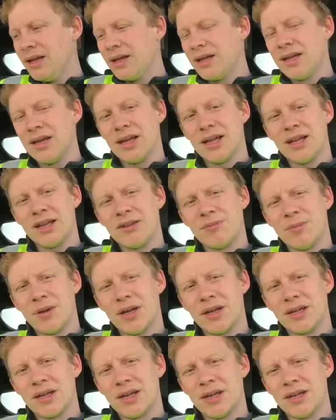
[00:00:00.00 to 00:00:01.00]
yeah, that's
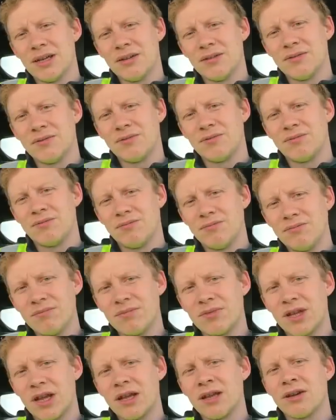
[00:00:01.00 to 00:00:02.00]
my kind of
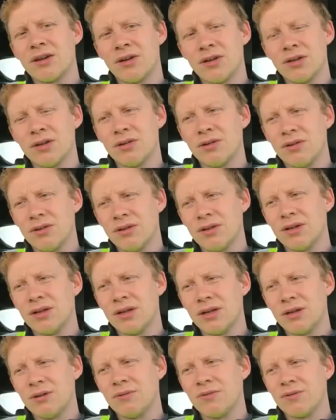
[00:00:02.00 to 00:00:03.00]
take on it all.
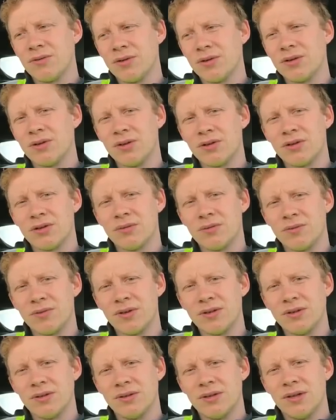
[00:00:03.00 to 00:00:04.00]
I hope Ford does
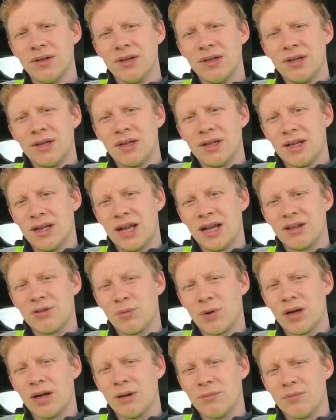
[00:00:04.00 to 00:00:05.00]
something, and that's
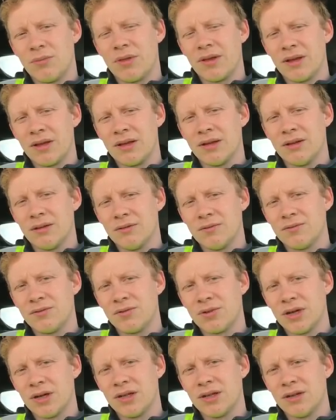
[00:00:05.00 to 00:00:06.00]
why I'm thinking of
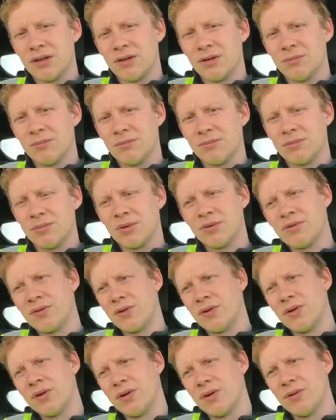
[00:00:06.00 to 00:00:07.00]
trading up
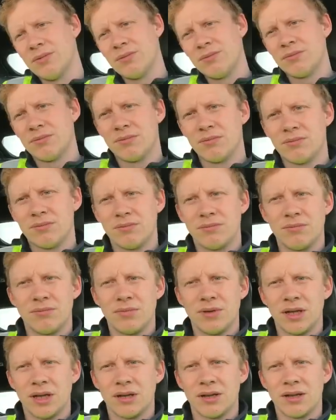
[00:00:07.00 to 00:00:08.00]
before
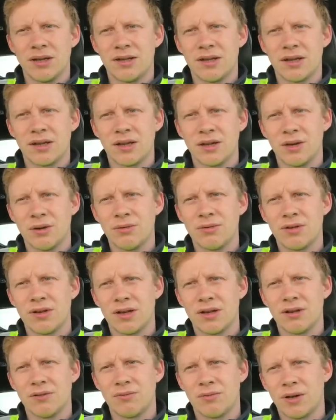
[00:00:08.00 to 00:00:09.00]
they take a
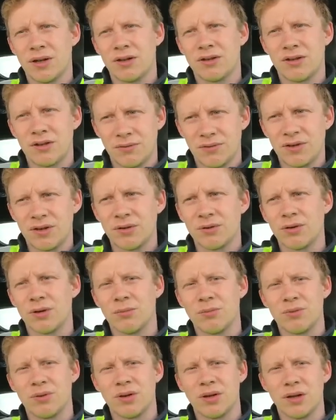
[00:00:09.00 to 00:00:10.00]
nosedive, whilst I've still
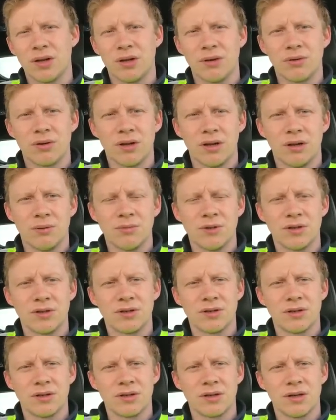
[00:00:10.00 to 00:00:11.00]
got pretty low
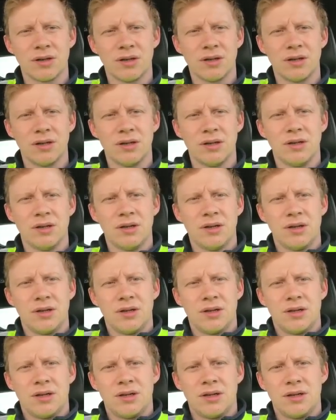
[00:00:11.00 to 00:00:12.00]
kilometers on the car.
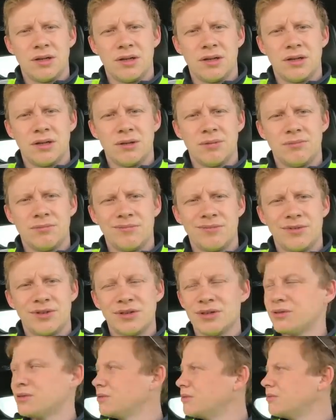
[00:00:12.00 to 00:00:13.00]

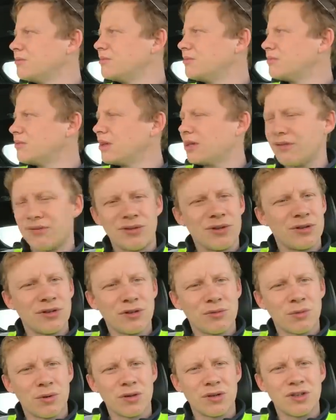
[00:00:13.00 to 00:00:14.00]
So we'll have to
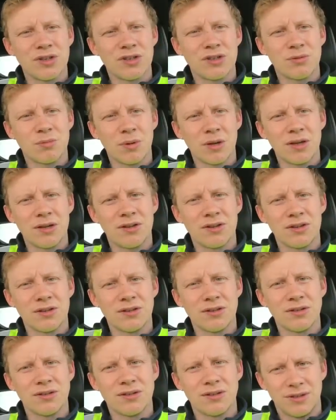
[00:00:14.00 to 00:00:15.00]
just watch this space
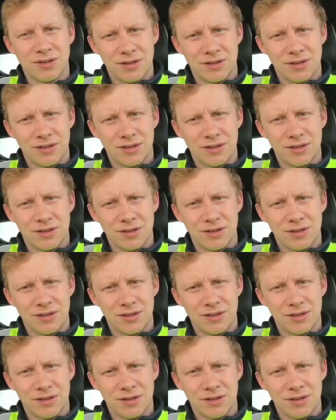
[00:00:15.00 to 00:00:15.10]
and